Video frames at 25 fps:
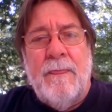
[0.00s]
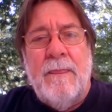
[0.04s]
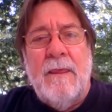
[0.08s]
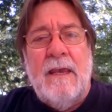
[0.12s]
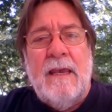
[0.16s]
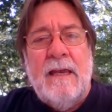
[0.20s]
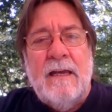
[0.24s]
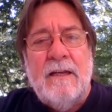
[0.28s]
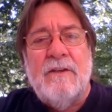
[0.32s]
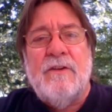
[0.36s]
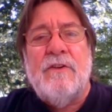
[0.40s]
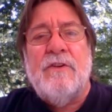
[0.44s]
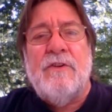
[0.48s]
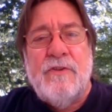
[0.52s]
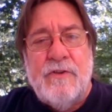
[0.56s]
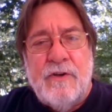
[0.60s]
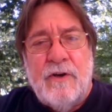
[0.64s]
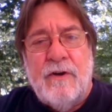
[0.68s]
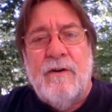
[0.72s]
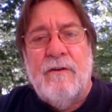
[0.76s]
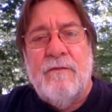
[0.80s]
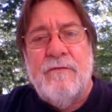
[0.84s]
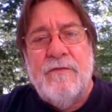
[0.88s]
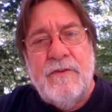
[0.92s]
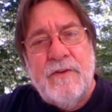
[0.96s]
It
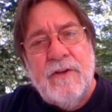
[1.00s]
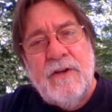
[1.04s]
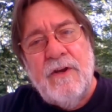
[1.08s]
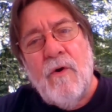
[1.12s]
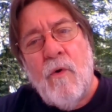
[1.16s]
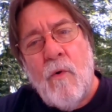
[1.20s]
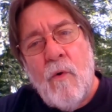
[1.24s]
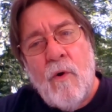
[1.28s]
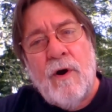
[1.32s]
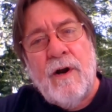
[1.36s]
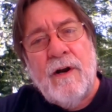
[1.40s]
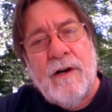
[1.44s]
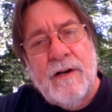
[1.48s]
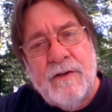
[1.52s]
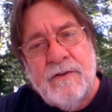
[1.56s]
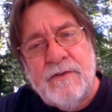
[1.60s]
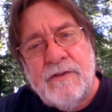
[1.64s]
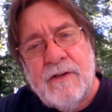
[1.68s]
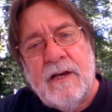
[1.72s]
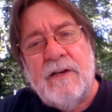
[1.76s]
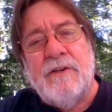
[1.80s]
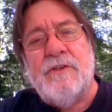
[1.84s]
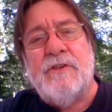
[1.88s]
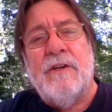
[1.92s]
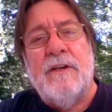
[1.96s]
serves the
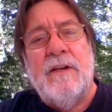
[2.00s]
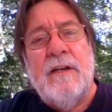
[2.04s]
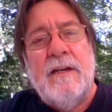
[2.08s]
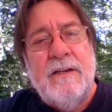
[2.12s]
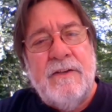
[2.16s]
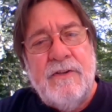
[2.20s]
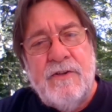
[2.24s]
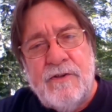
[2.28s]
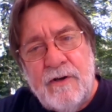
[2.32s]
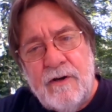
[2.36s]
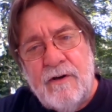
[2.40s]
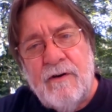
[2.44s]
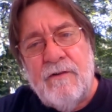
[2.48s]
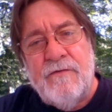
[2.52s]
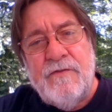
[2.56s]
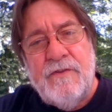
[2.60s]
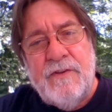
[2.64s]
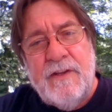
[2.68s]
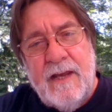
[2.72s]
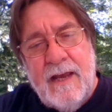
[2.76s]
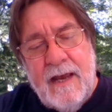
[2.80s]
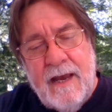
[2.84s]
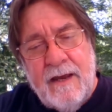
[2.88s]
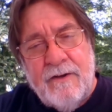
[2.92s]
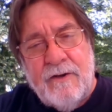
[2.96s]
organization, it serves
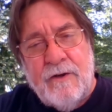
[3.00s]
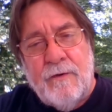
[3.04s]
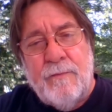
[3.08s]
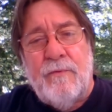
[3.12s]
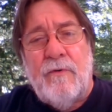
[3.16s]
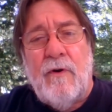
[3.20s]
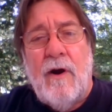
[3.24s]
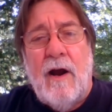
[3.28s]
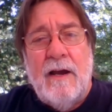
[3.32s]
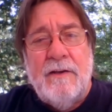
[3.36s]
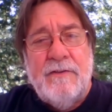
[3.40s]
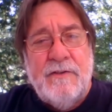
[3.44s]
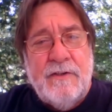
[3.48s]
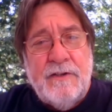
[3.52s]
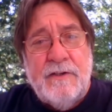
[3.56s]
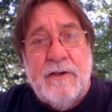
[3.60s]
the enterprise,